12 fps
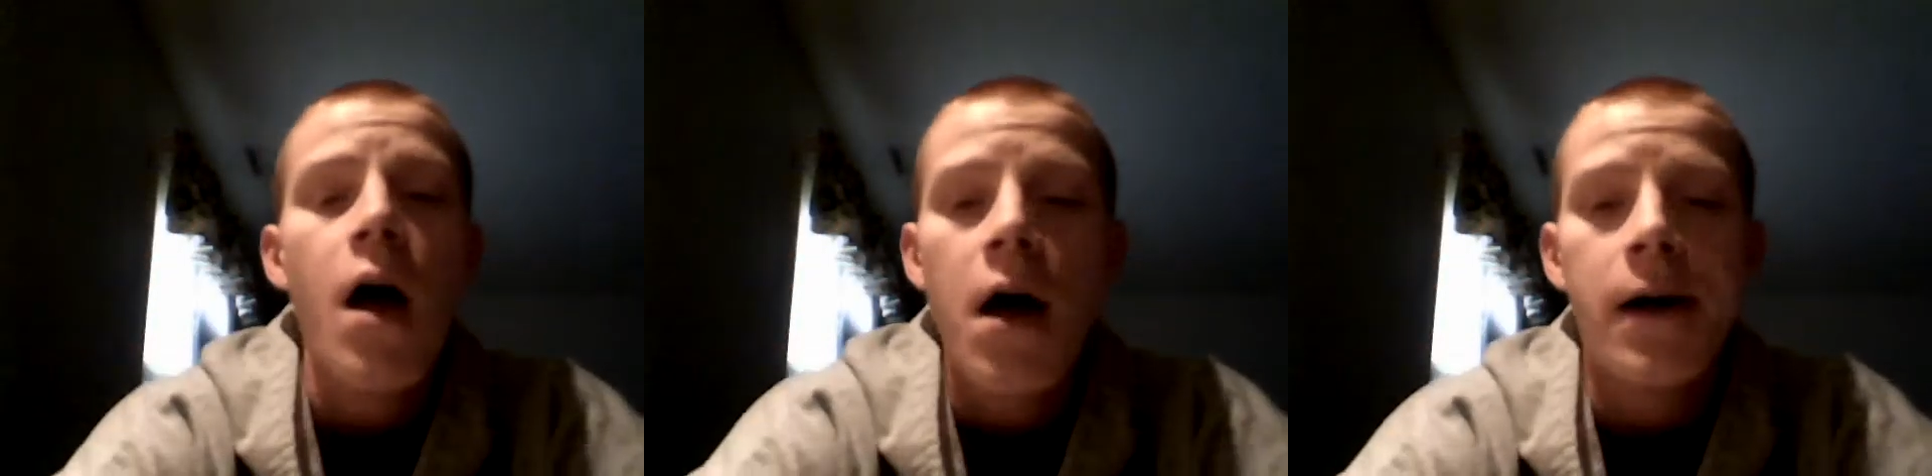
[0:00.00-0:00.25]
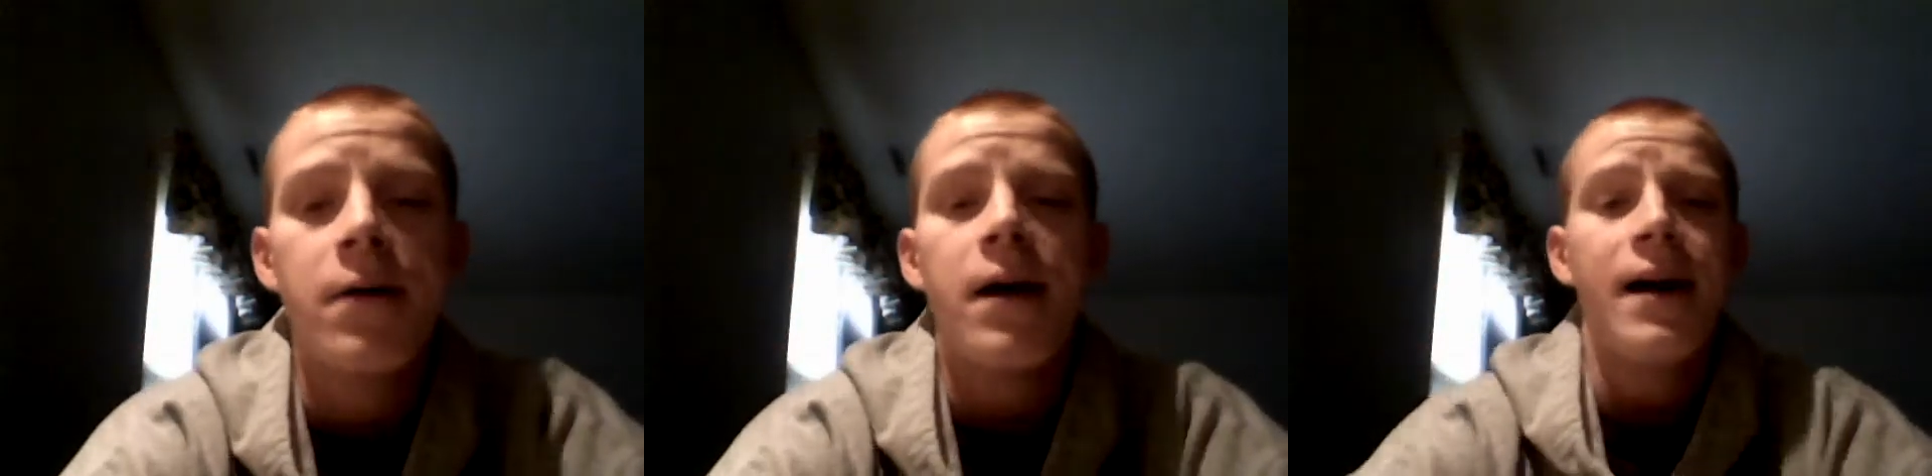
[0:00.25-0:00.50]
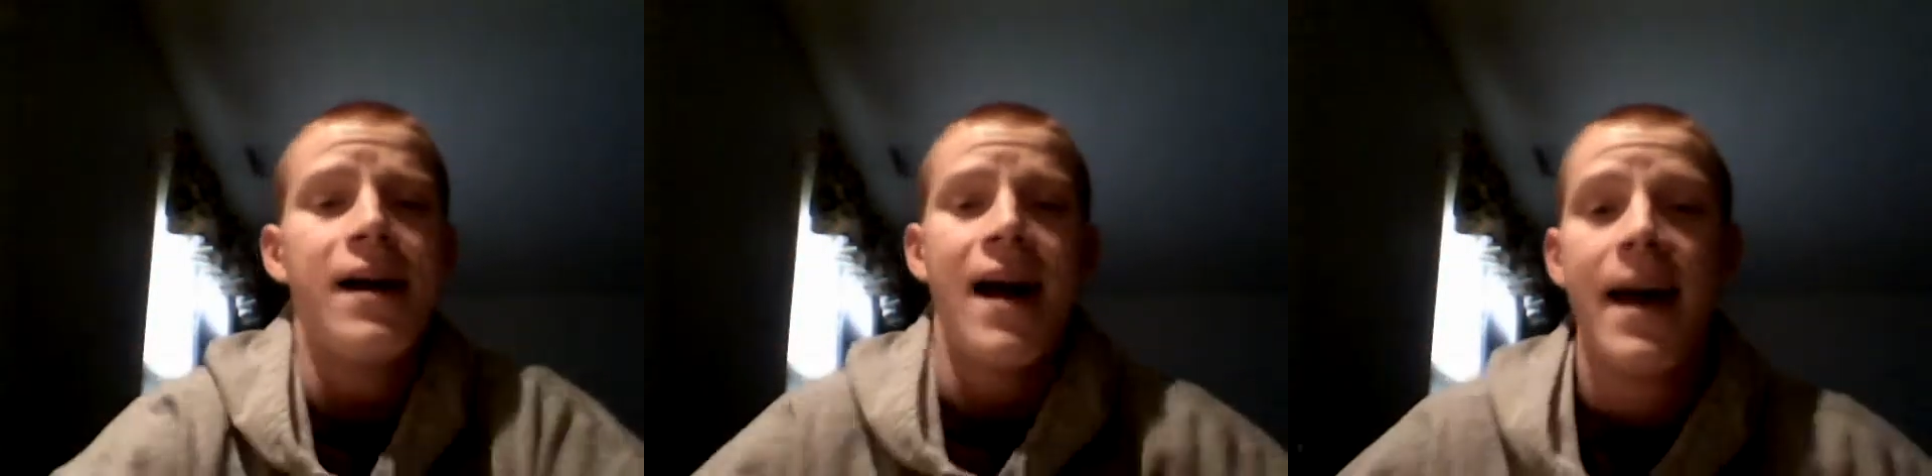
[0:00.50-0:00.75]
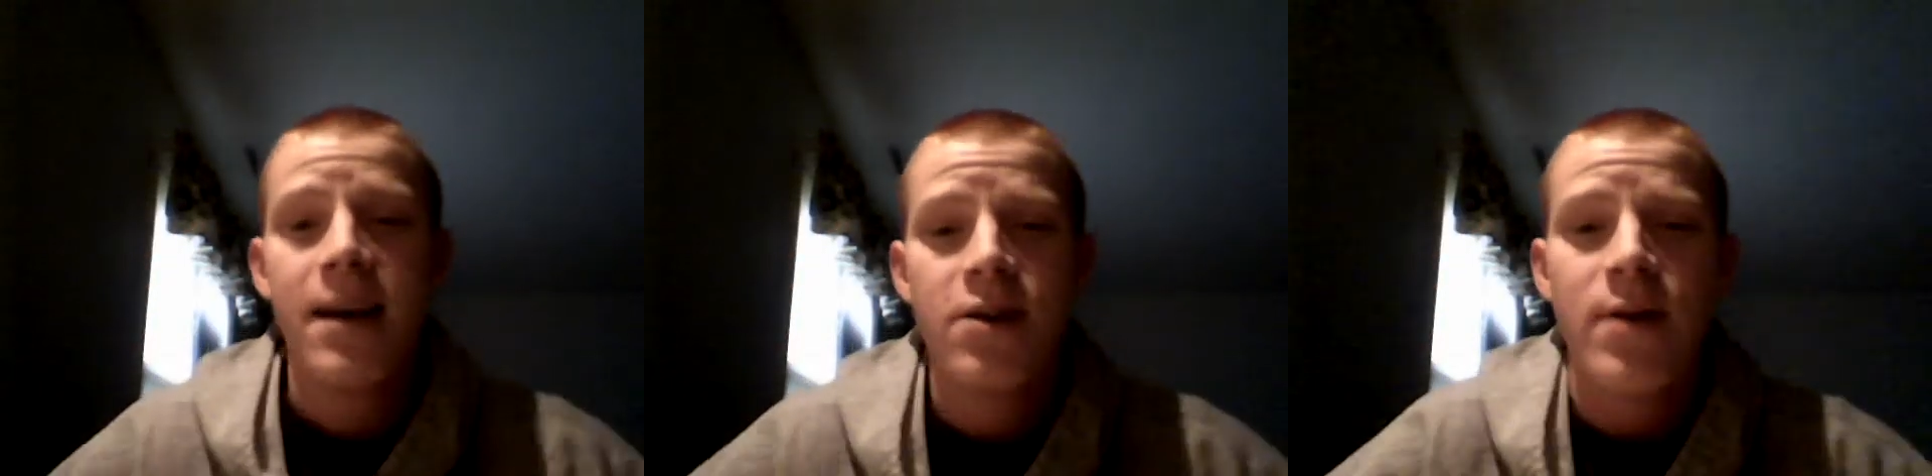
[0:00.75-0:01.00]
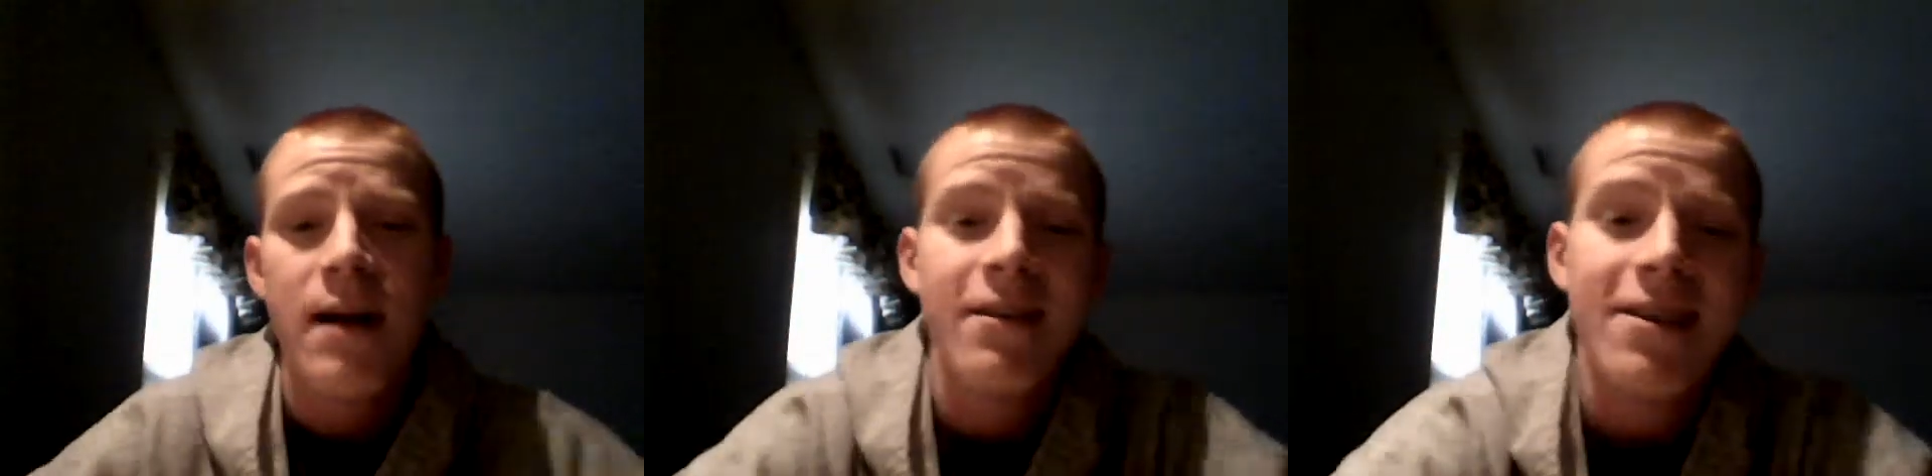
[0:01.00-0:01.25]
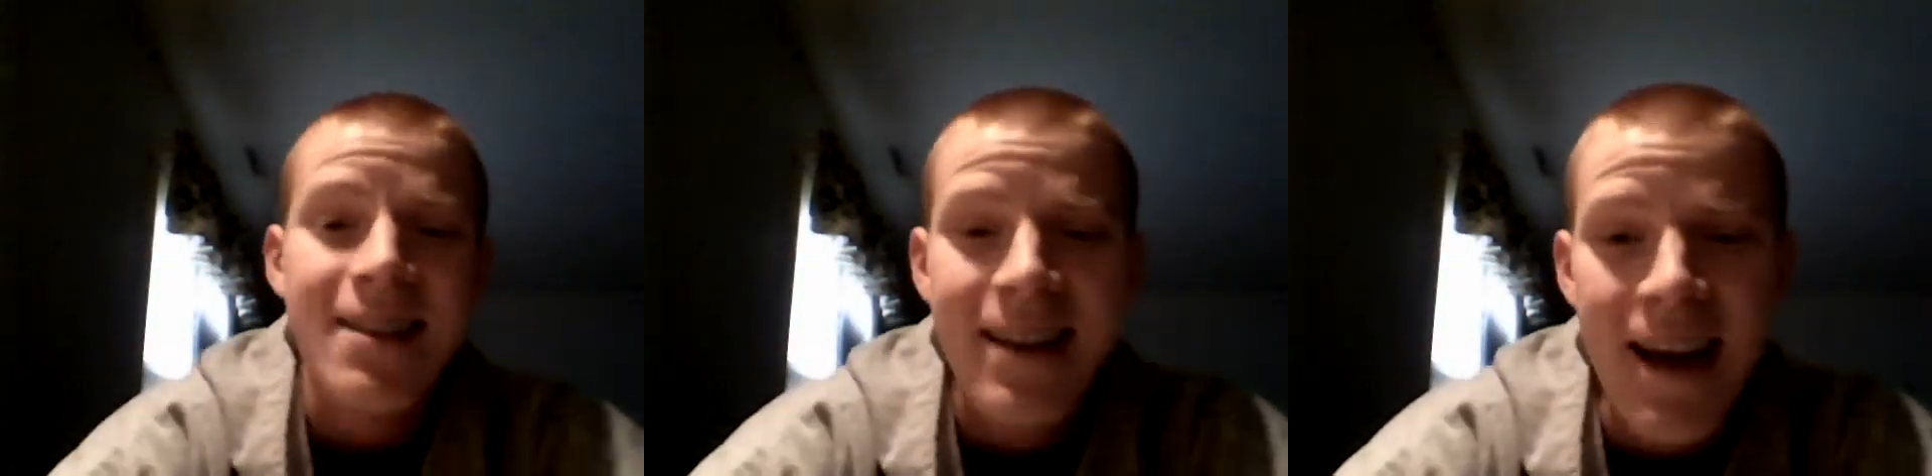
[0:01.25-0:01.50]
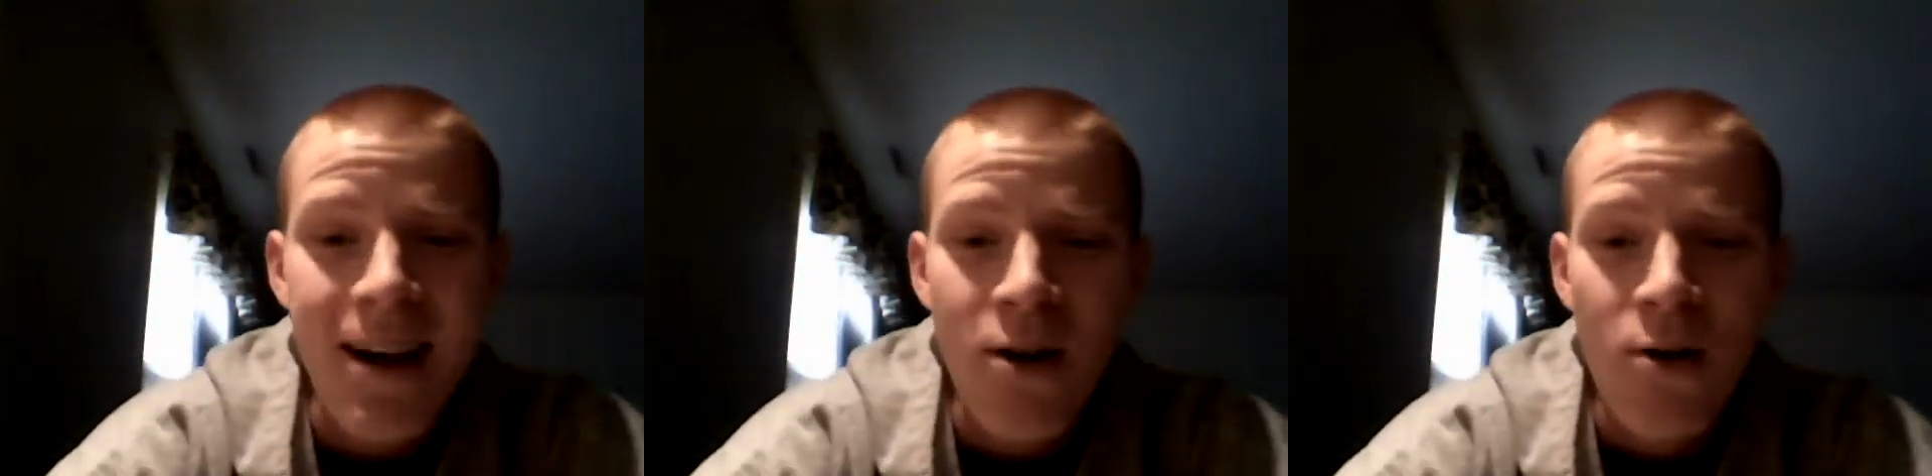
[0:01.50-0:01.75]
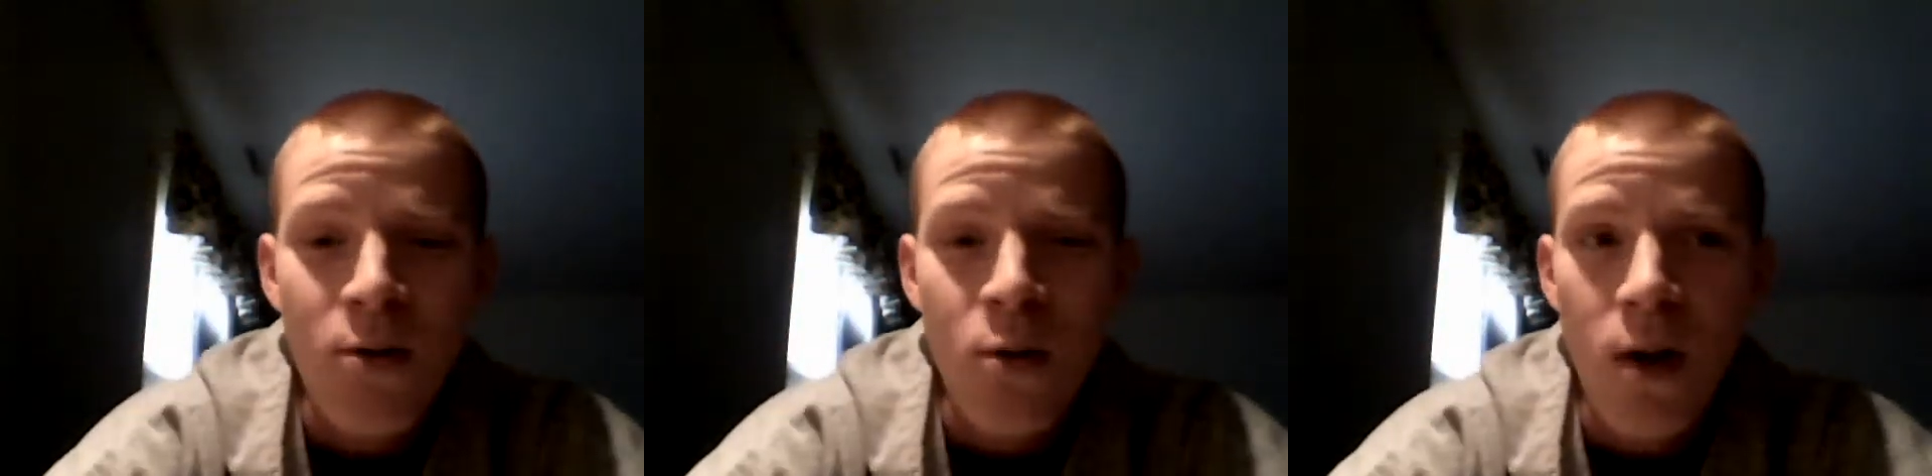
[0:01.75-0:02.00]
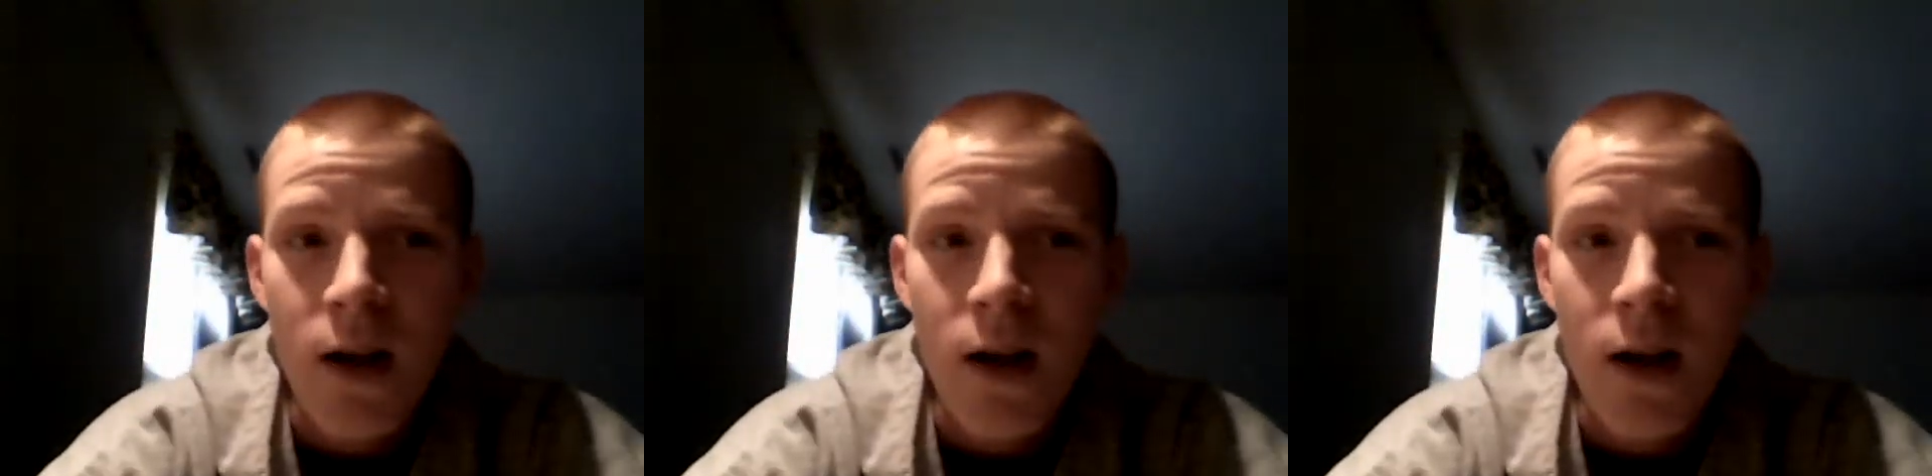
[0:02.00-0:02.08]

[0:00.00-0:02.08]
Anyway, I, I had to drive out to the ghetto,